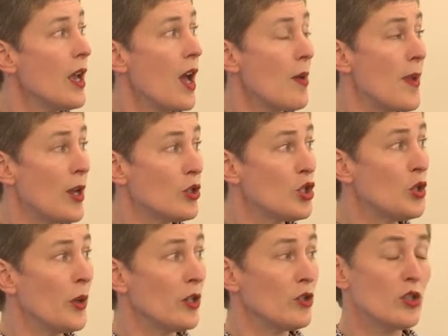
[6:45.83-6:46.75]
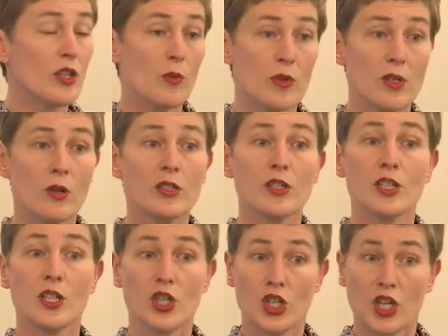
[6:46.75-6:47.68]
about 200 that resulted
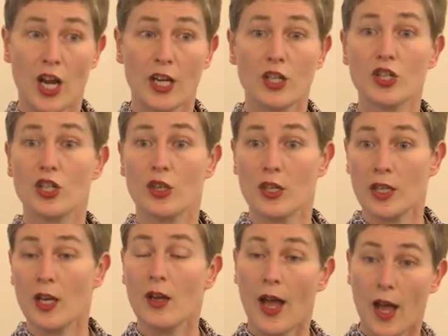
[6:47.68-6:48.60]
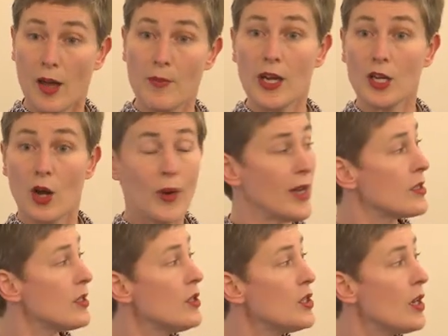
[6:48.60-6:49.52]
in a change in the amino
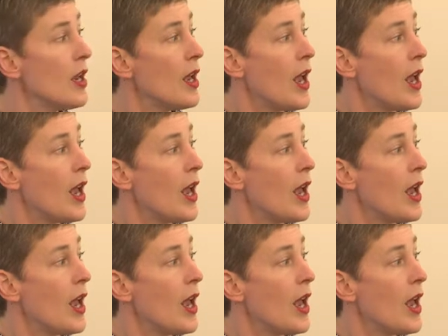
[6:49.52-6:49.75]
acid,